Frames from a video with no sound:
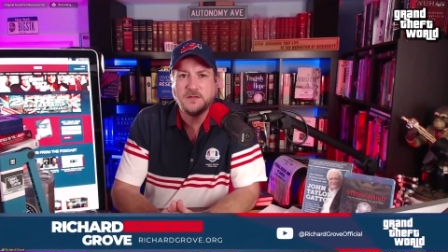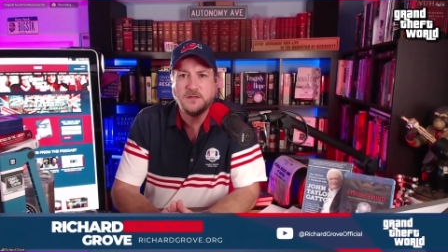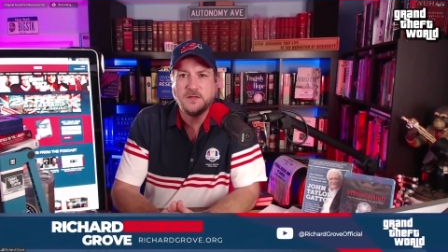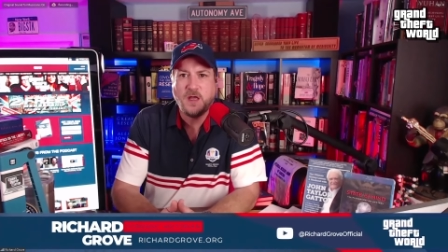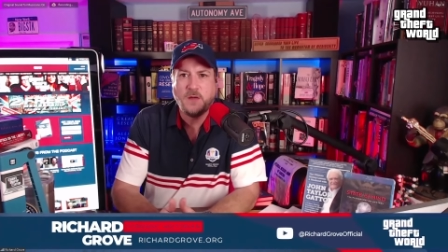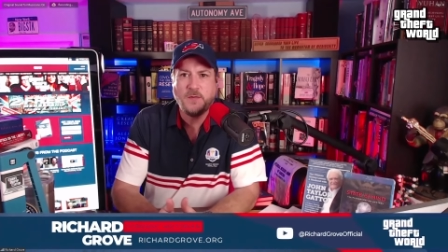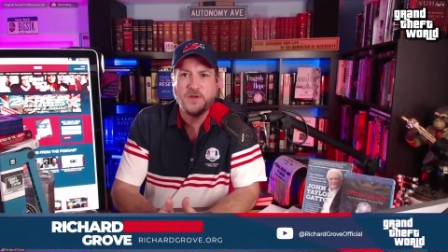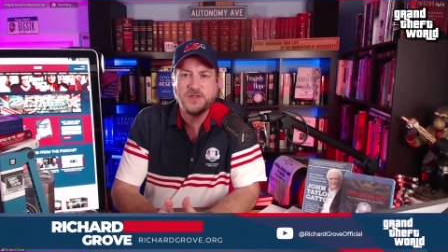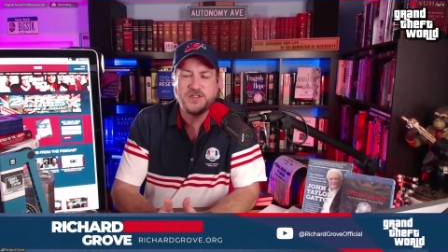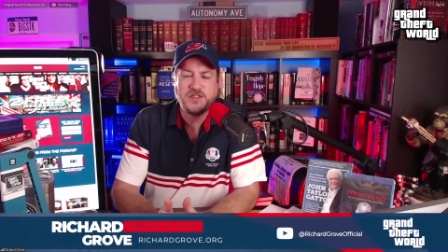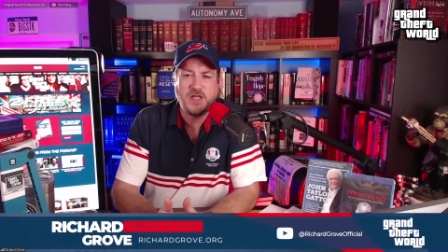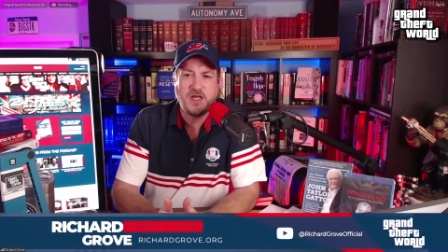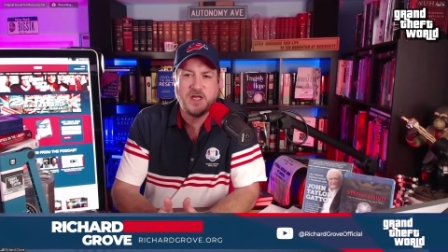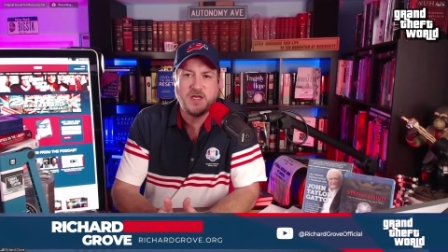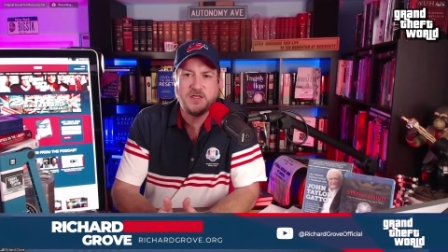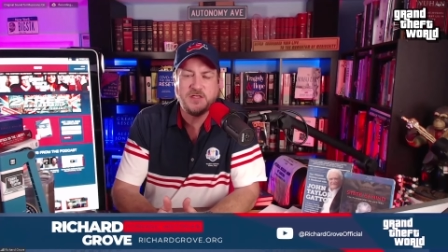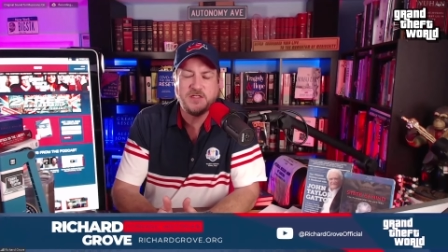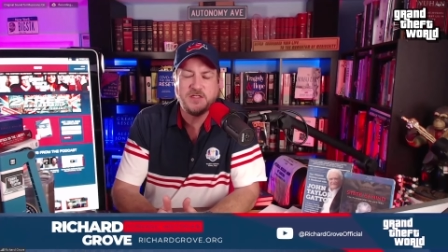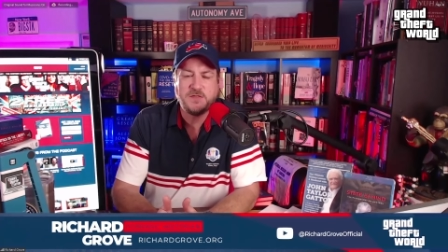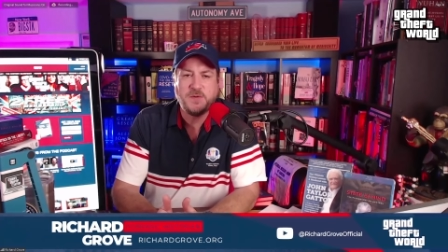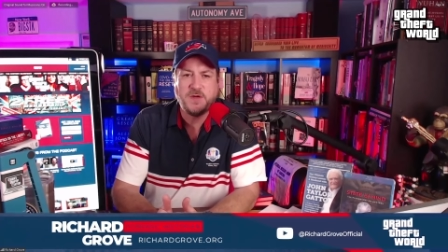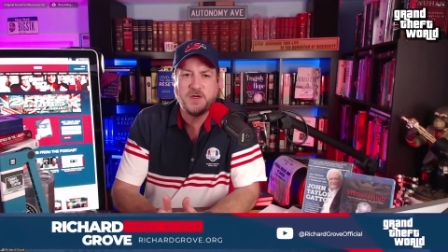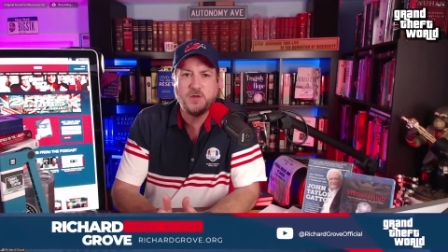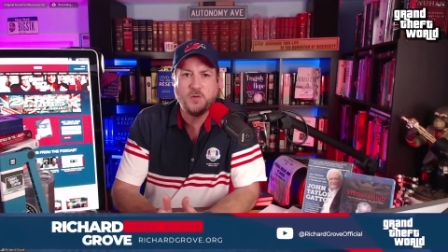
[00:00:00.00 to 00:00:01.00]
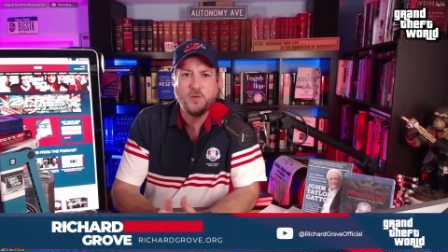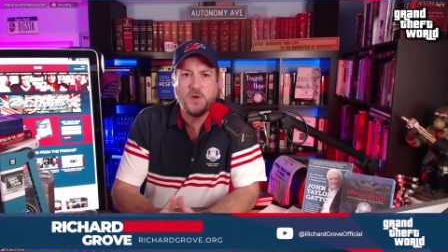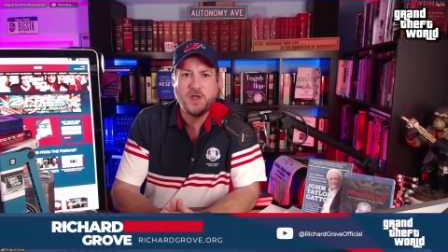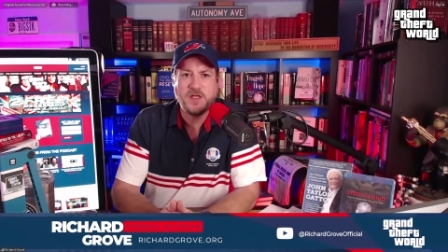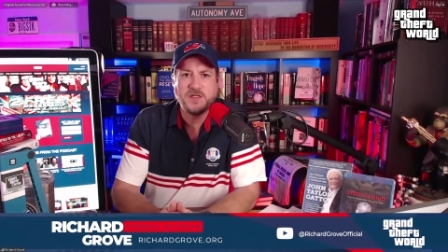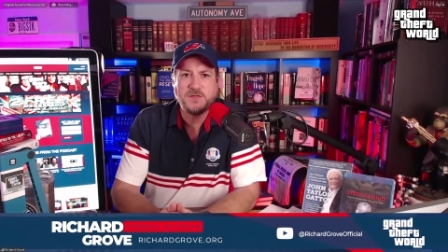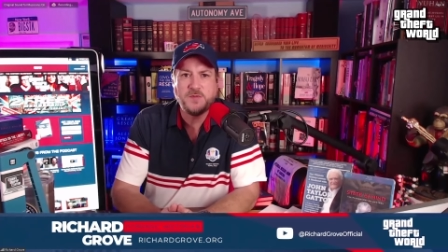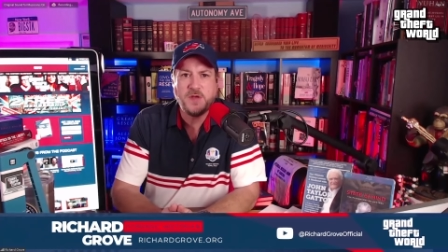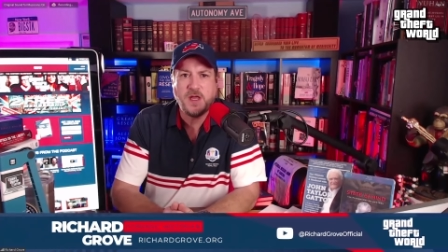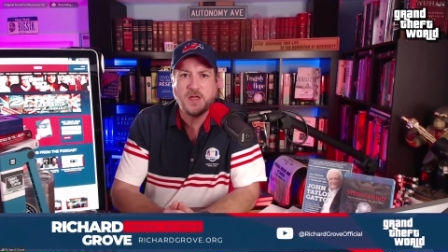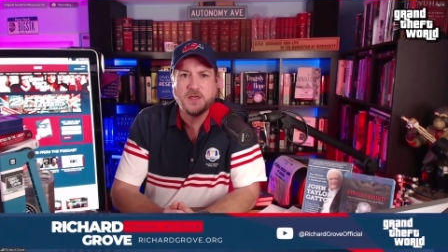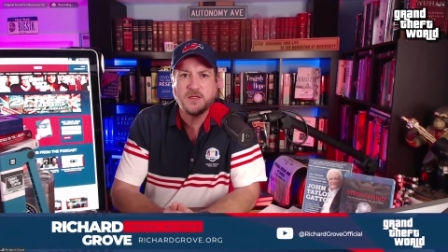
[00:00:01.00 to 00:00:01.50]
How much time did you spend in the
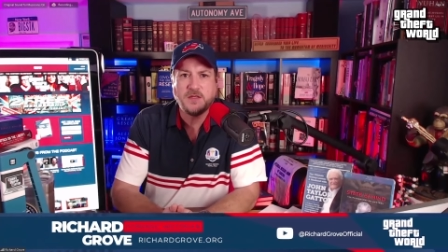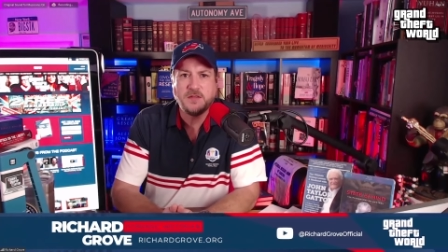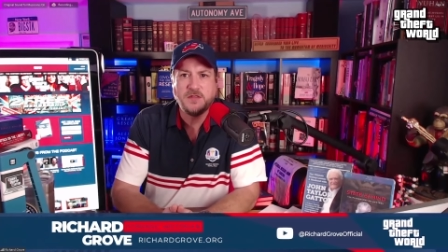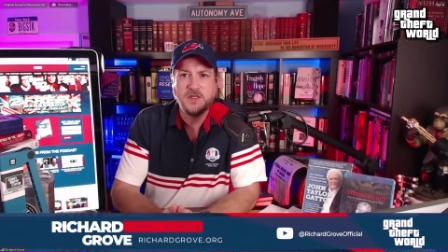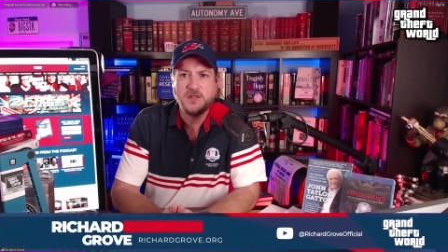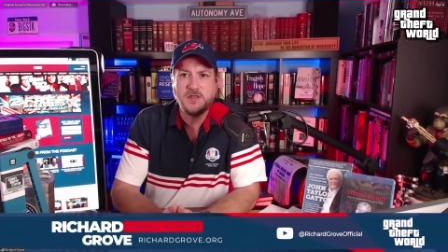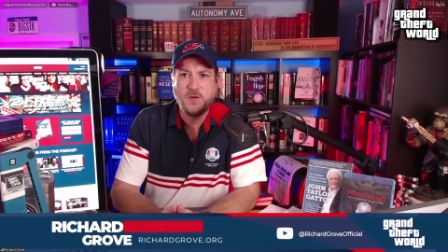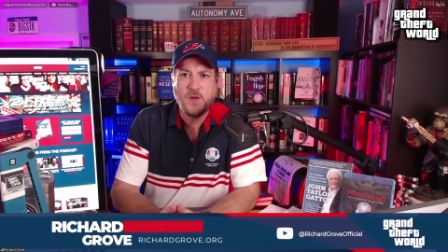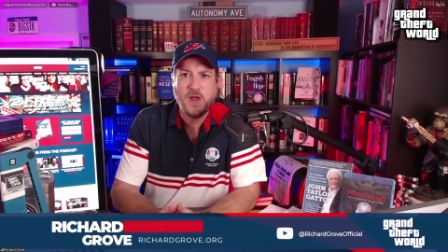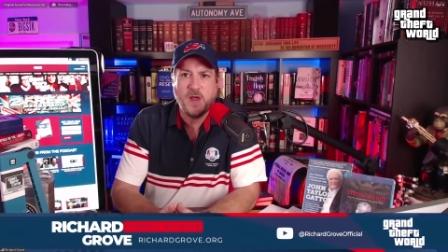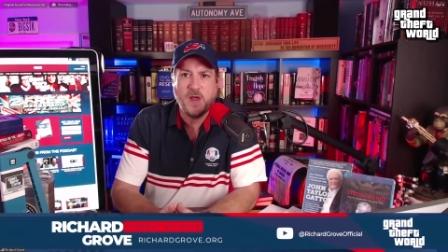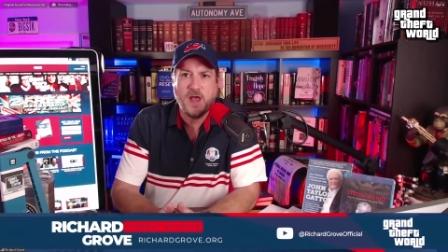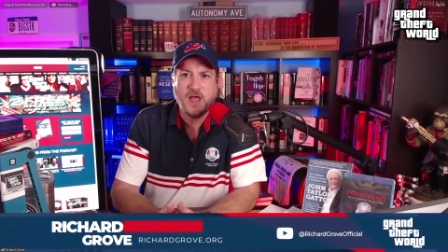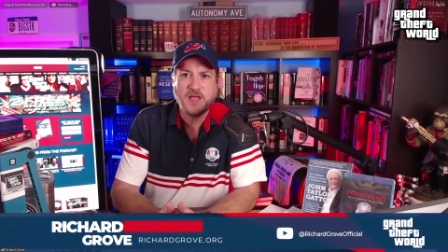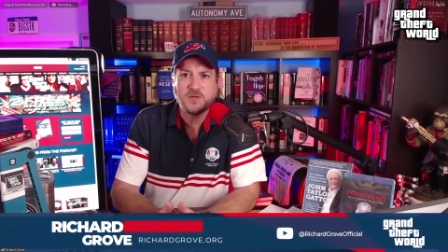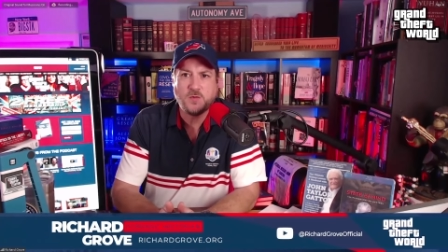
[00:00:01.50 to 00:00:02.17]
West Bank? Did you ask